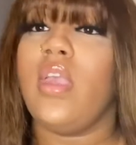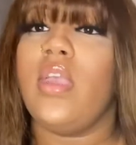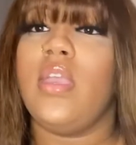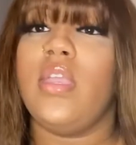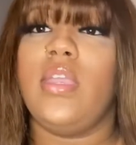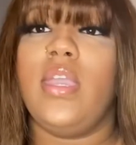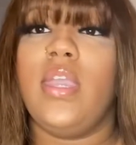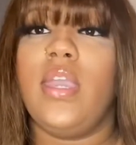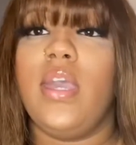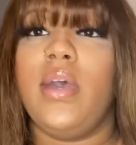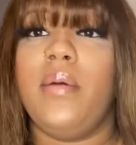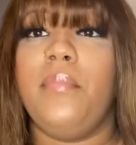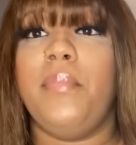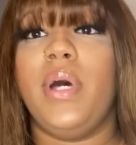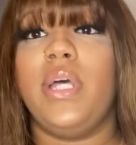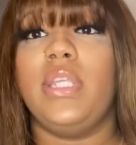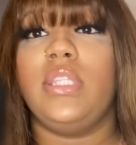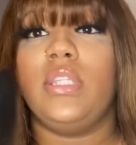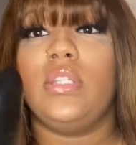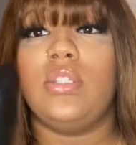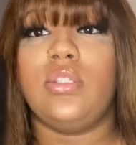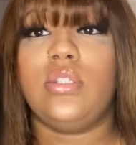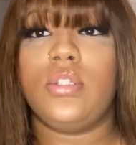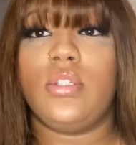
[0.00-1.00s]
yeah, I'm about
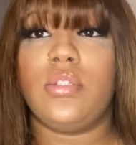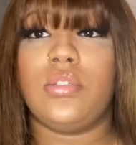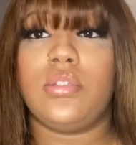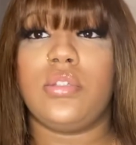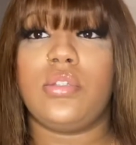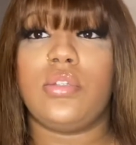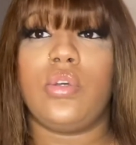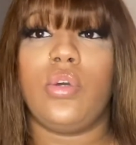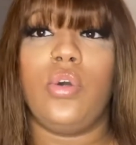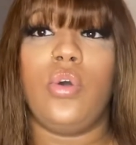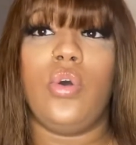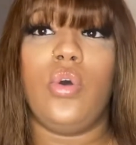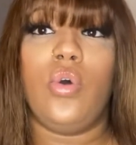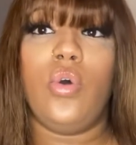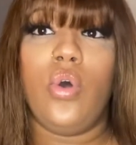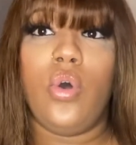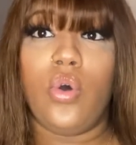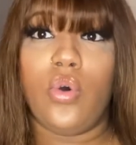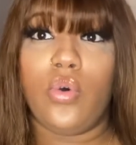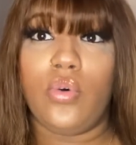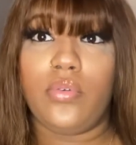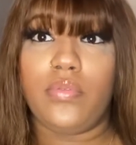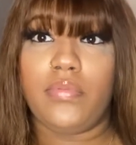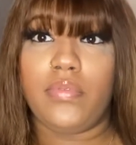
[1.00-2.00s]
to just go
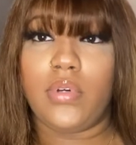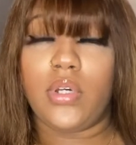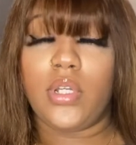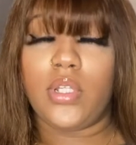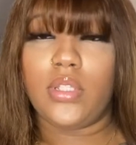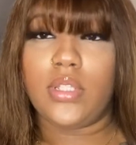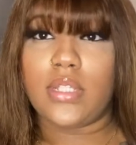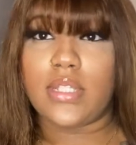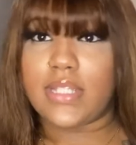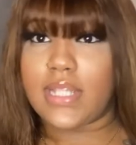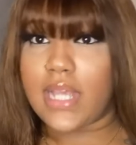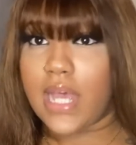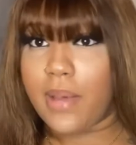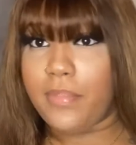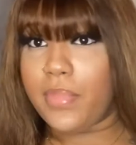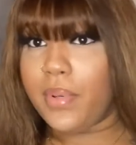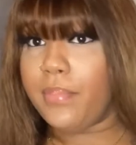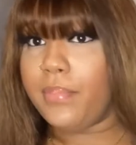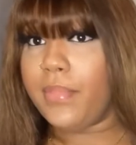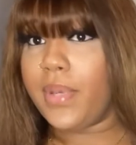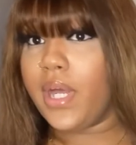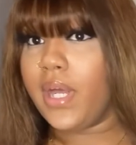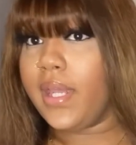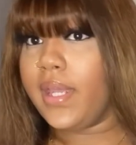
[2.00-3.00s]
over the top of
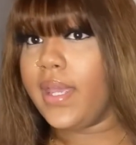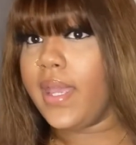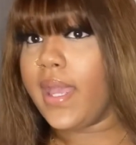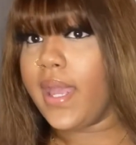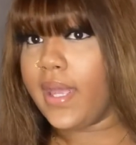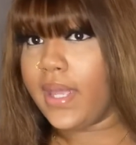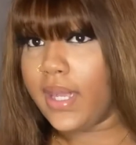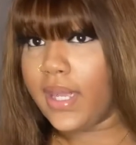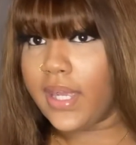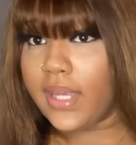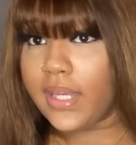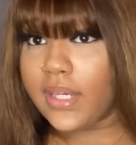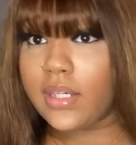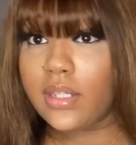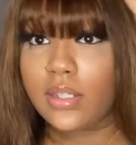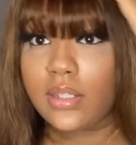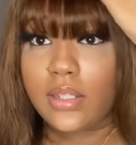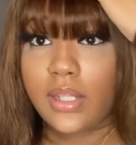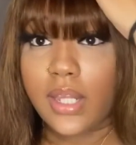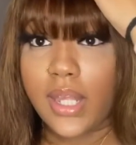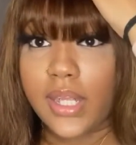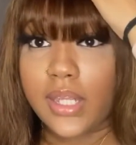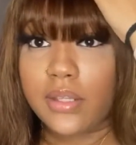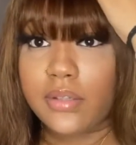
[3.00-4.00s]
my head,
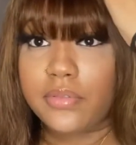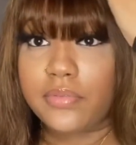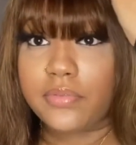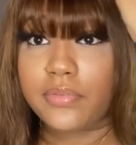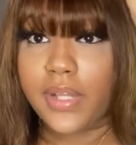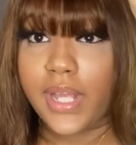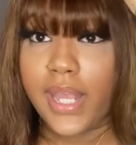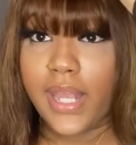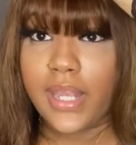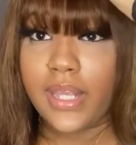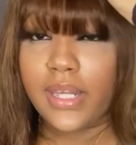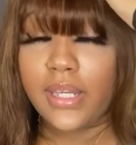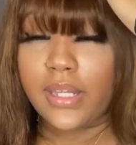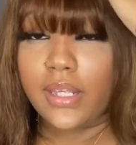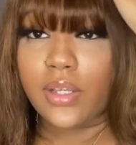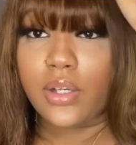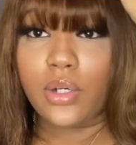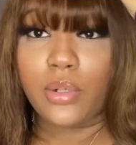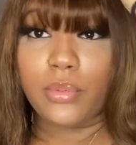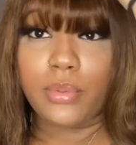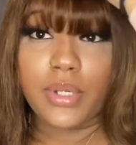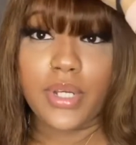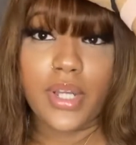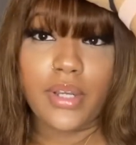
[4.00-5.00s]
like flatten it
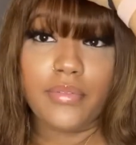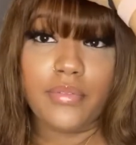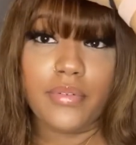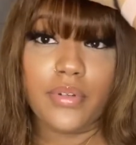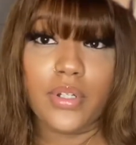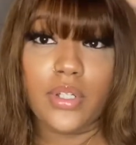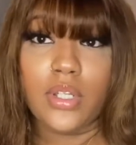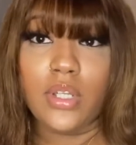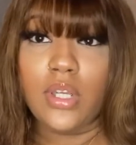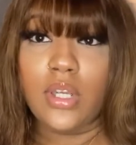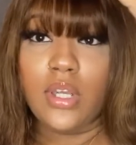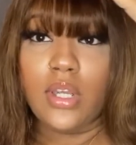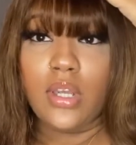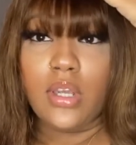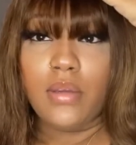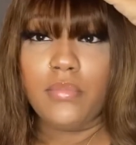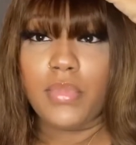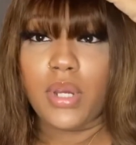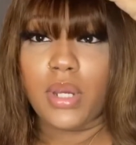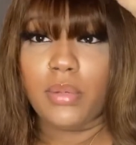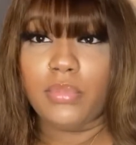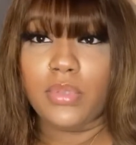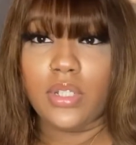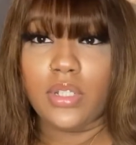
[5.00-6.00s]
or whatever.
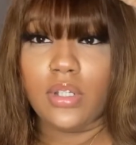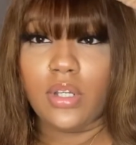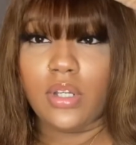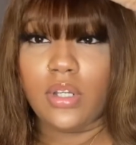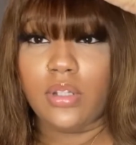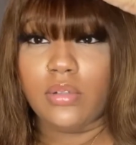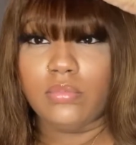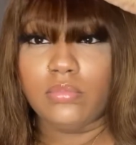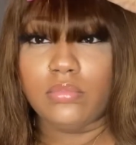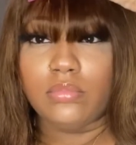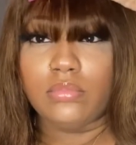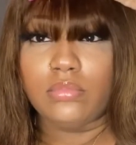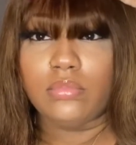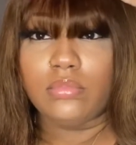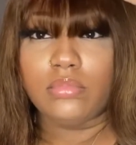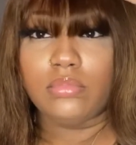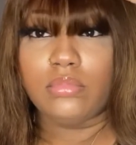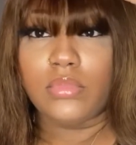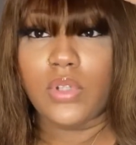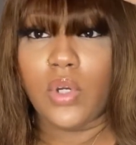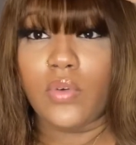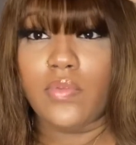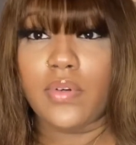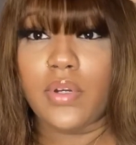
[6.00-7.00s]
Probably um
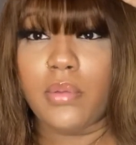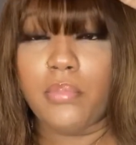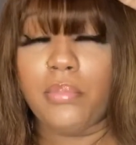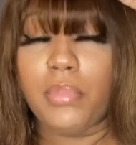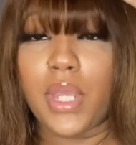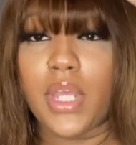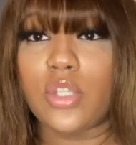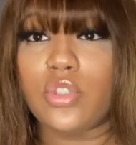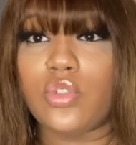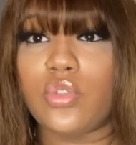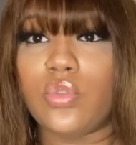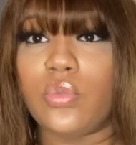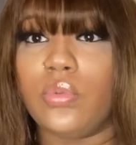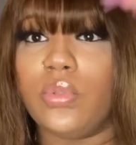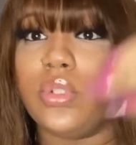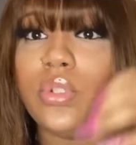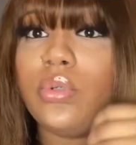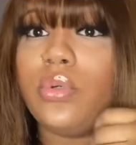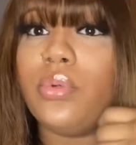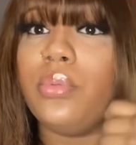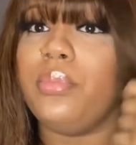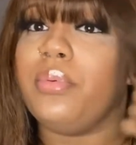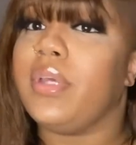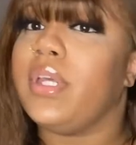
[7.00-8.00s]
over the bang tool a
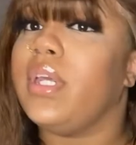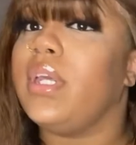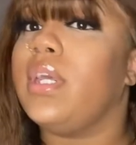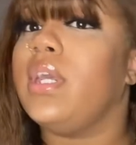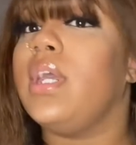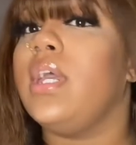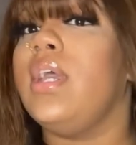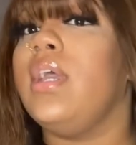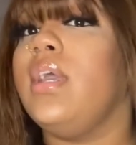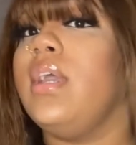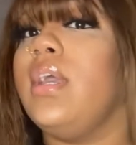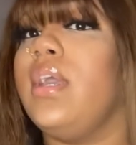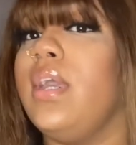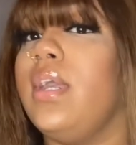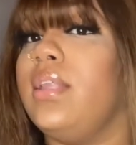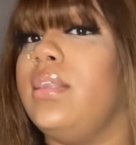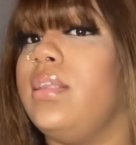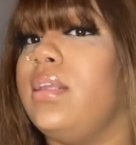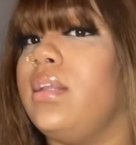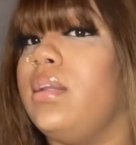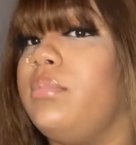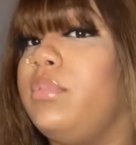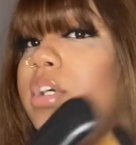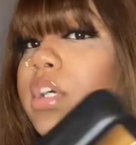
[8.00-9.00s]
little bit. And
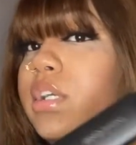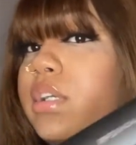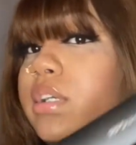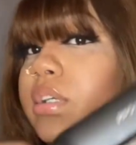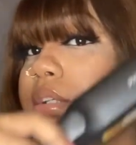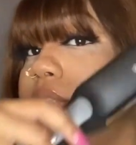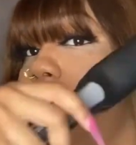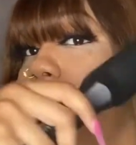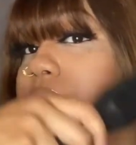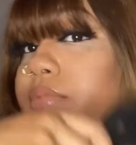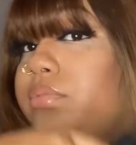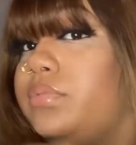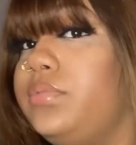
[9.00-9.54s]
then I'm gonna